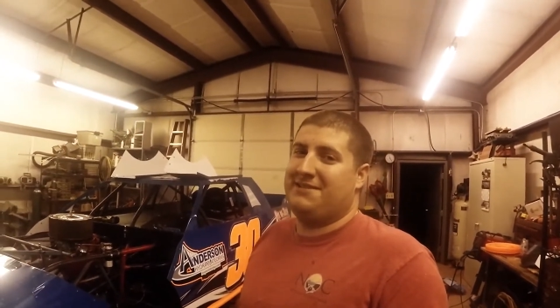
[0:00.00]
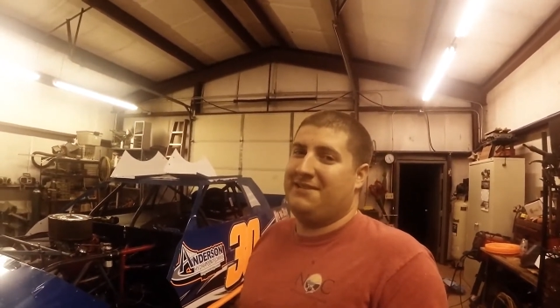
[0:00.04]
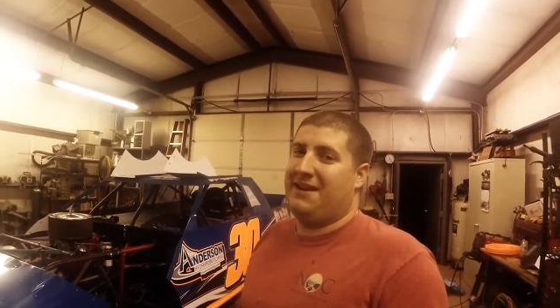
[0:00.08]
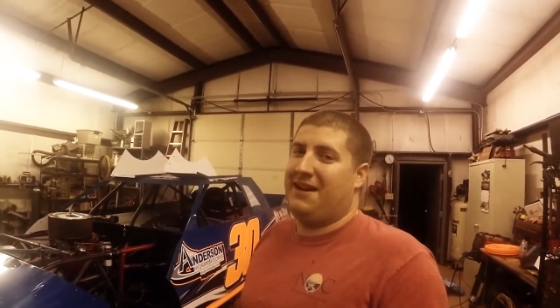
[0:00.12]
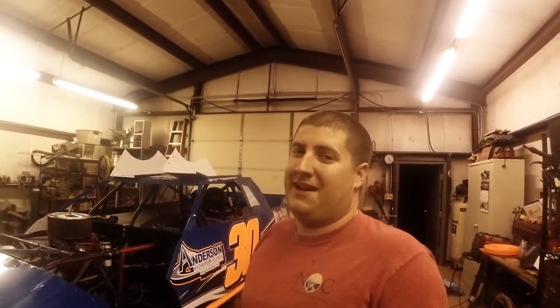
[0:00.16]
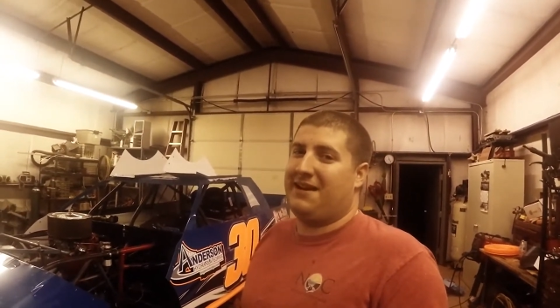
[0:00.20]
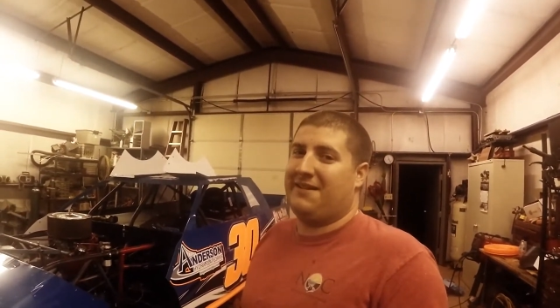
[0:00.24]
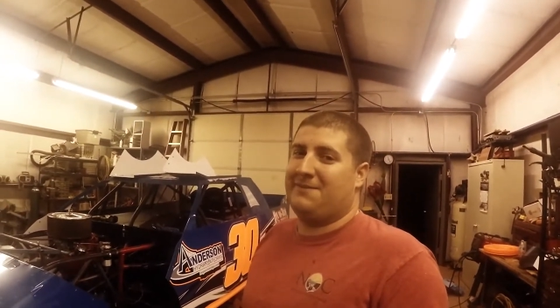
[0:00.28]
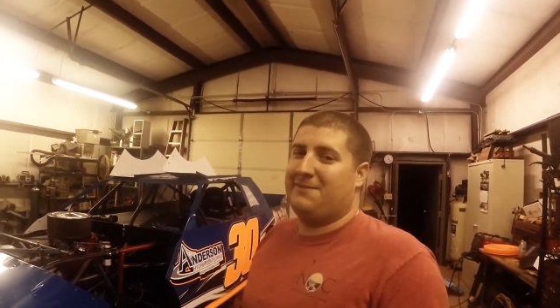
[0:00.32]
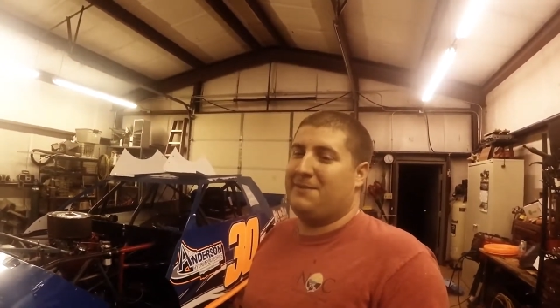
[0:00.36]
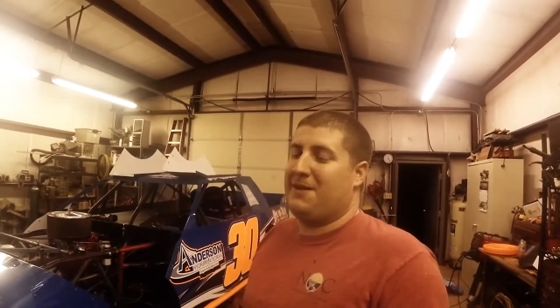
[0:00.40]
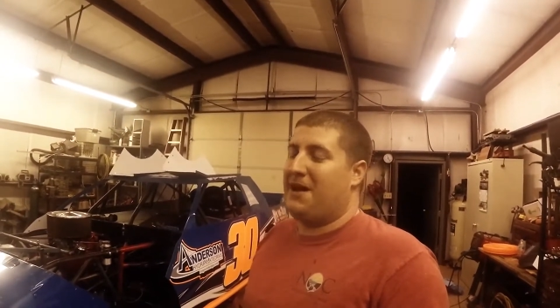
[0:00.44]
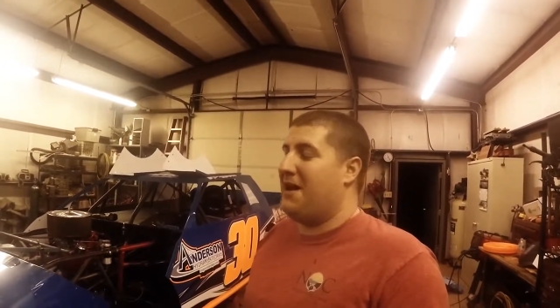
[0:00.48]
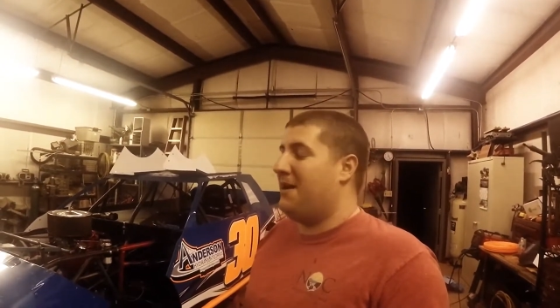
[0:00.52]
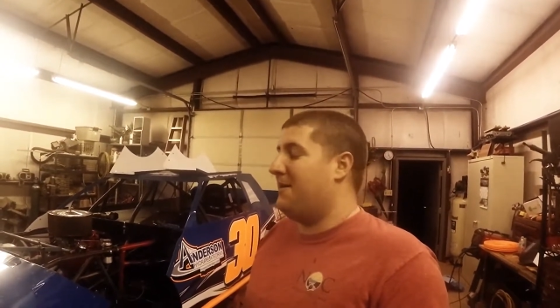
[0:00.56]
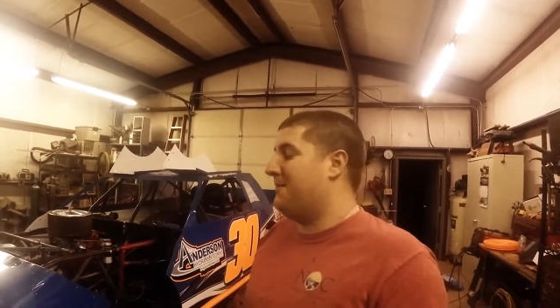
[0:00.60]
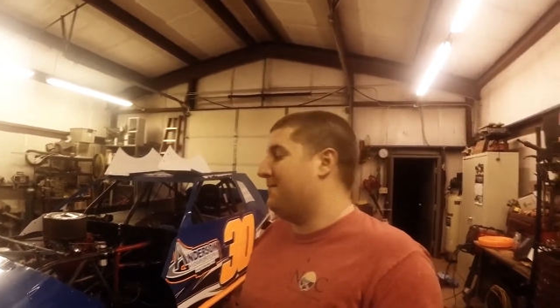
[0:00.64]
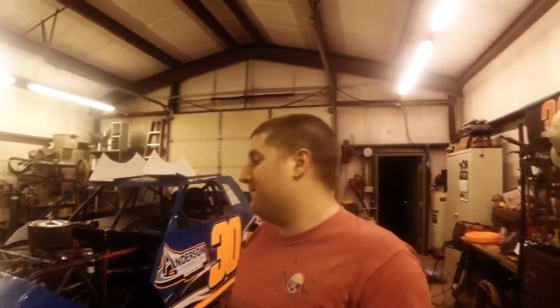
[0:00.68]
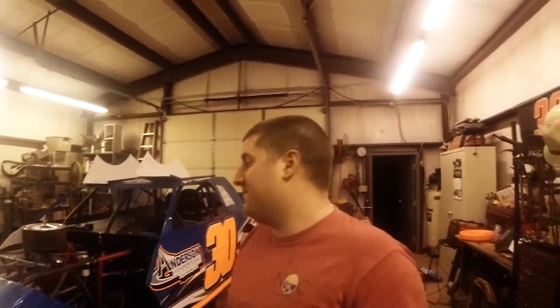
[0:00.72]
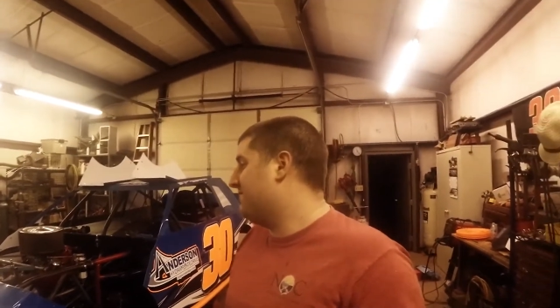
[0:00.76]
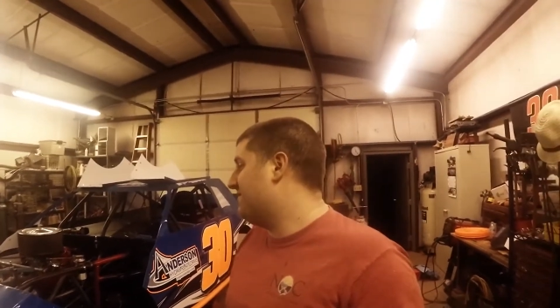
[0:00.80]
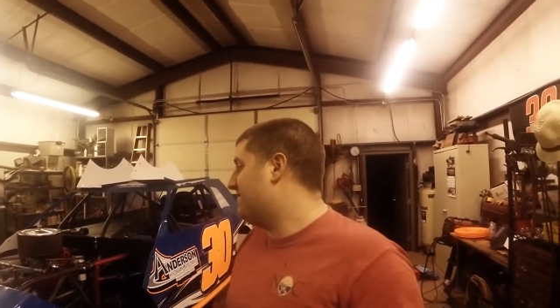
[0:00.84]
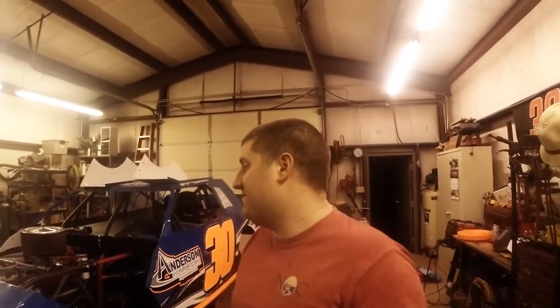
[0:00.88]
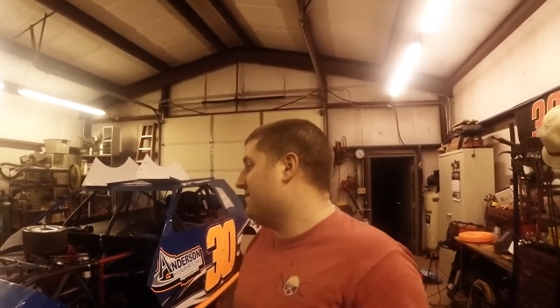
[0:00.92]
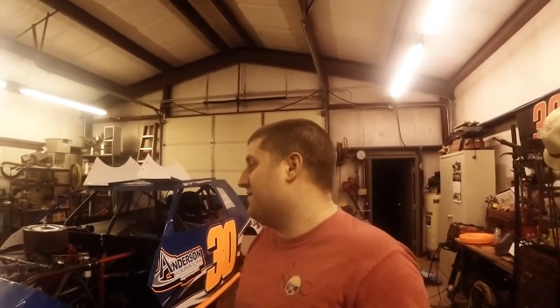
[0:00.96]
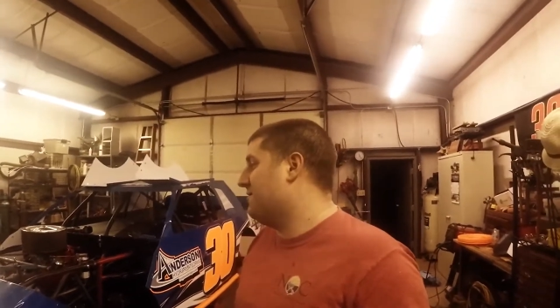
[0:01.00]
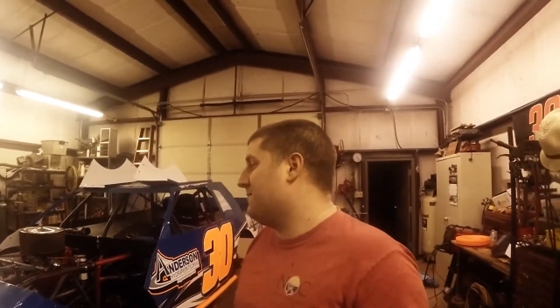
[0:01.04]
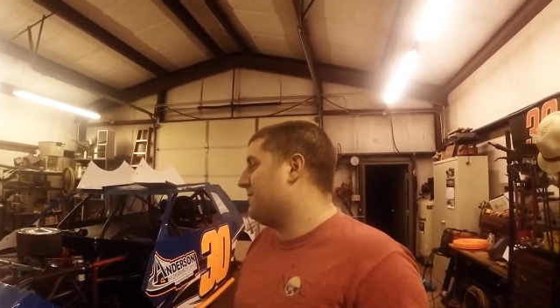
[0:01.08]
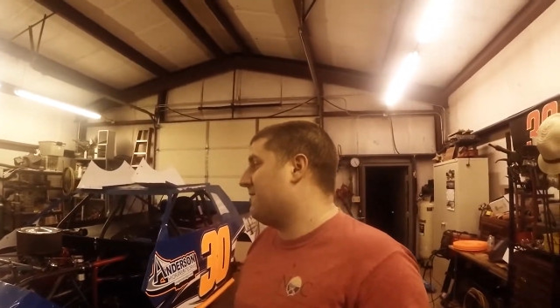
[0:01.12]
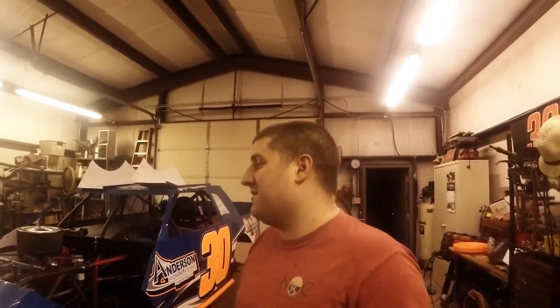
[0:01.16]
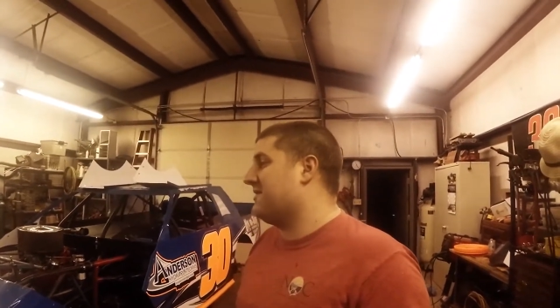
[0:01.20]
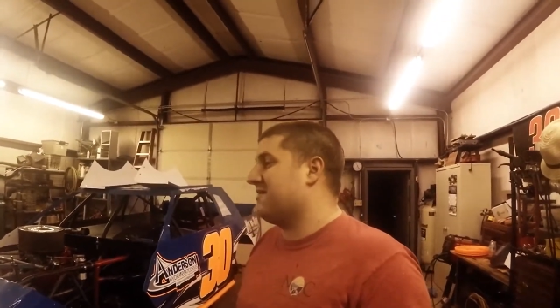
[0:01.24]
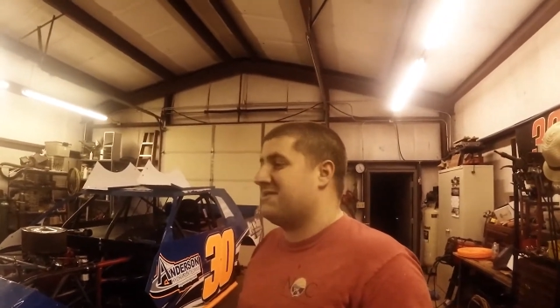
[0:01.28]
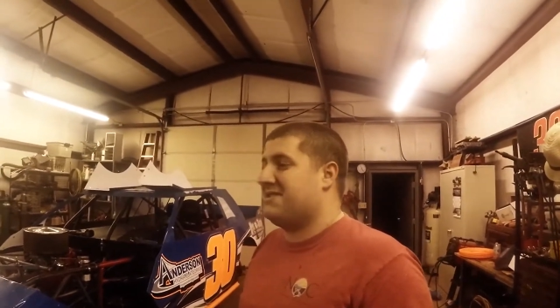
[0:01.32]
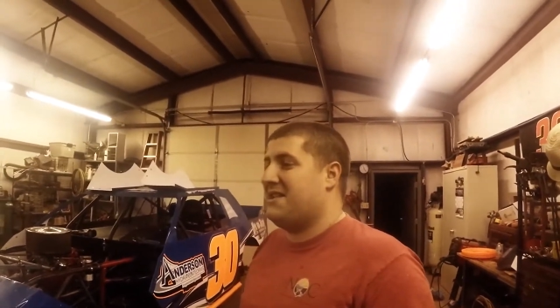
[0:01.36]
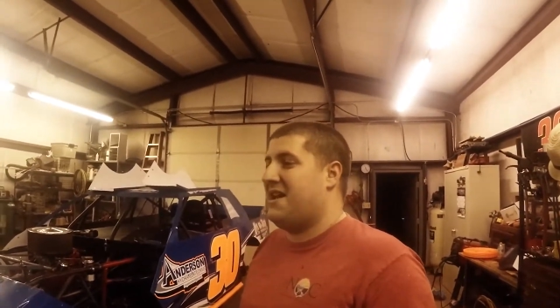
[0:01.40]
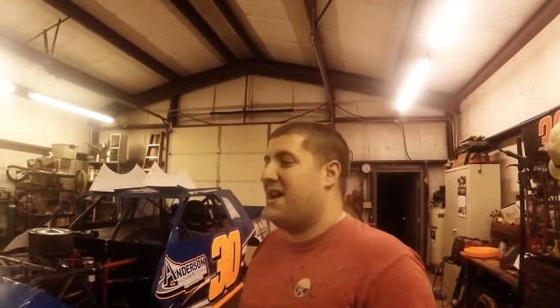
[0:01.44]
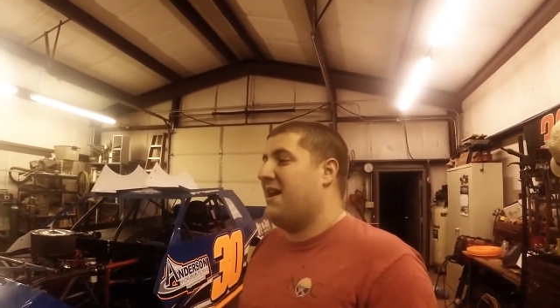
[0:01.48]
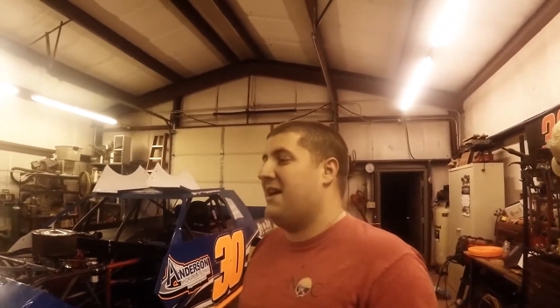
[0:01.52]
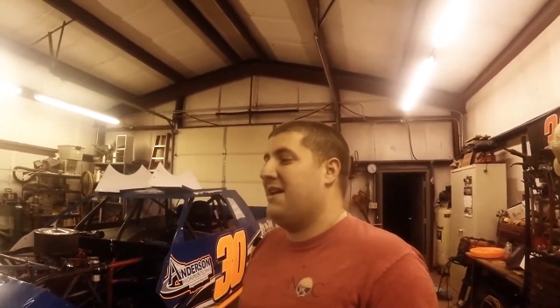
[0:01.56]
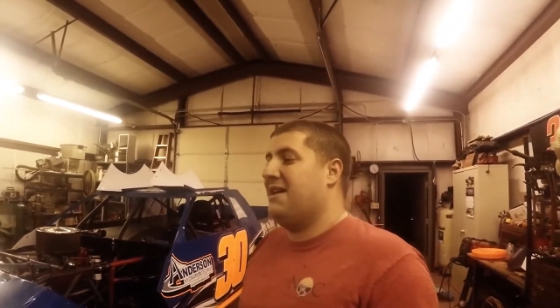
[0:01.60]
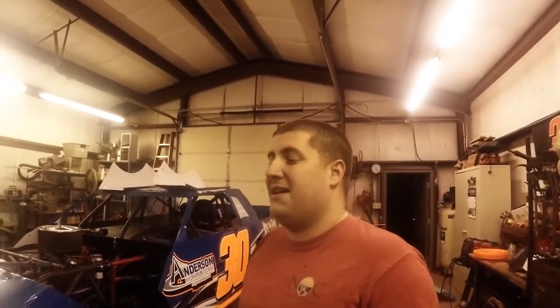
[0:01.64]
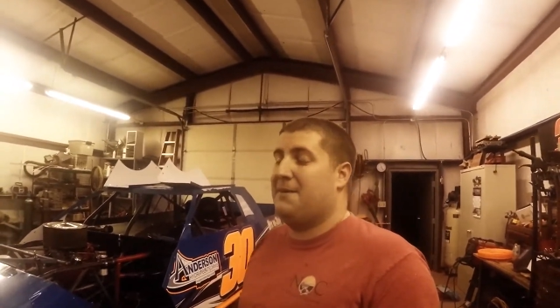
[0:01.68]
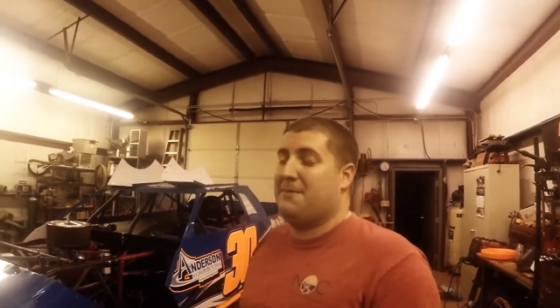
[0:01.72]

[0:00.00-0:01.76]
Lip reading: I'm super excited.